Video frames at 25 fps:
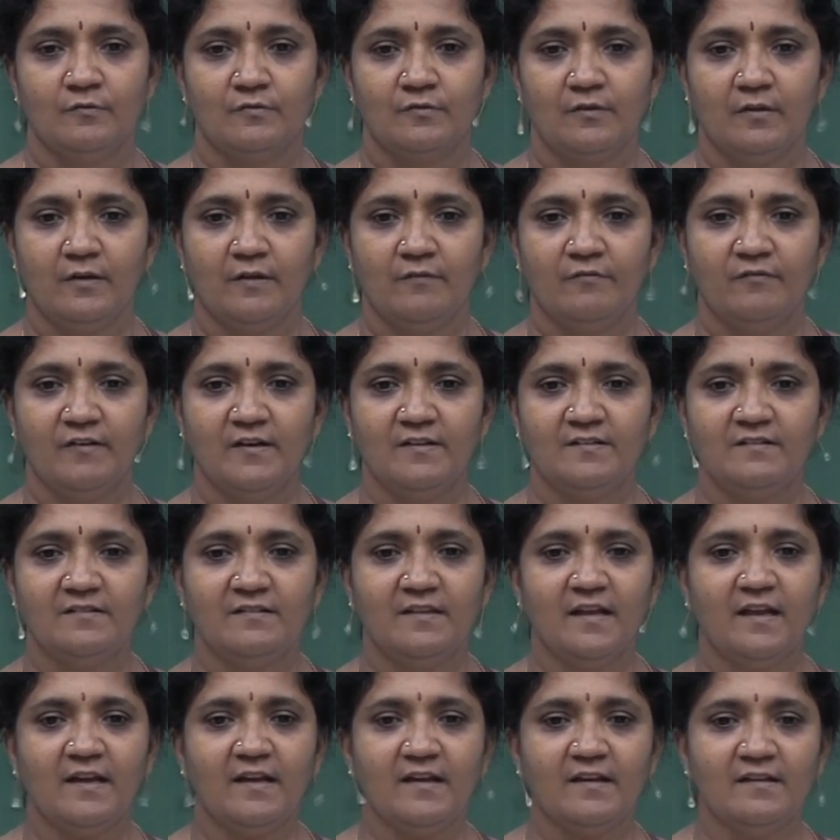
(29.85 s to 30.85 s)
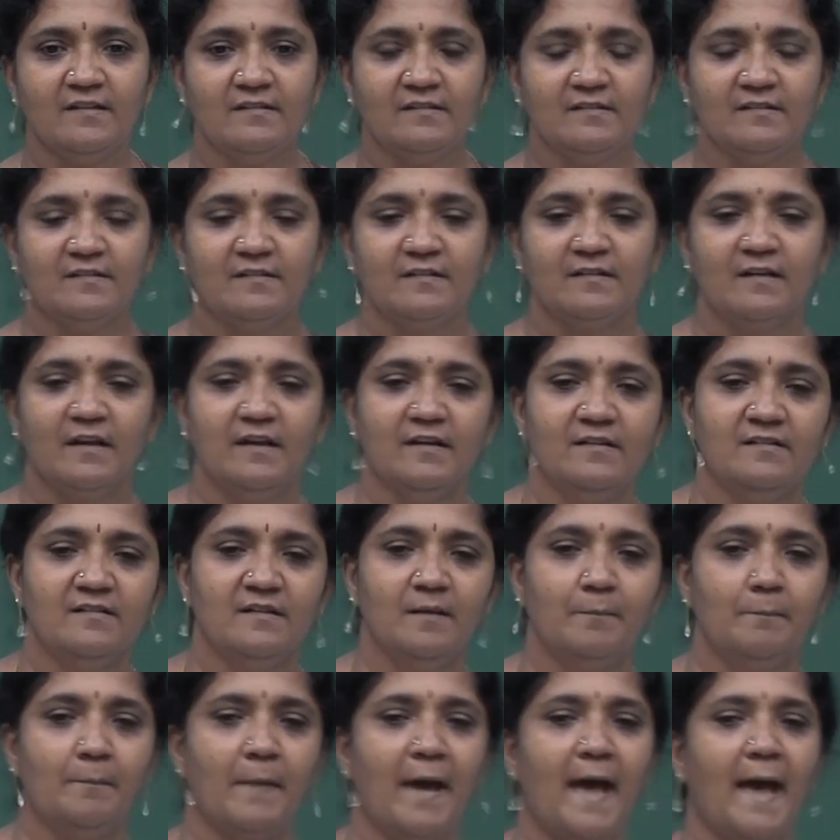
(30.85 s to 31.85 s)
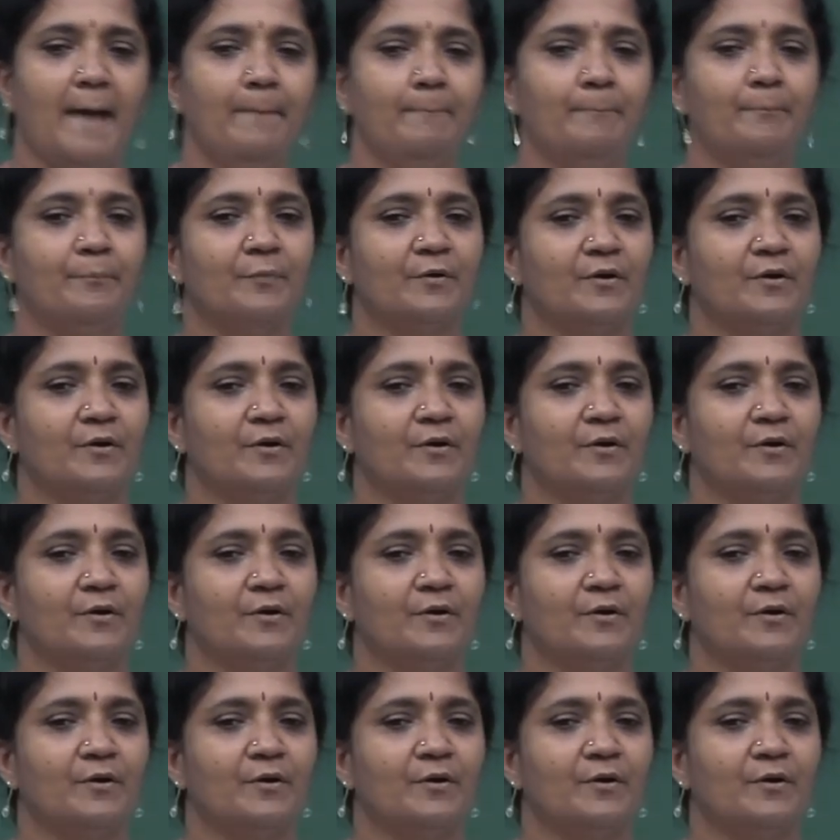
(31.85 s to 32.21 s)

So, the first thing is it is a map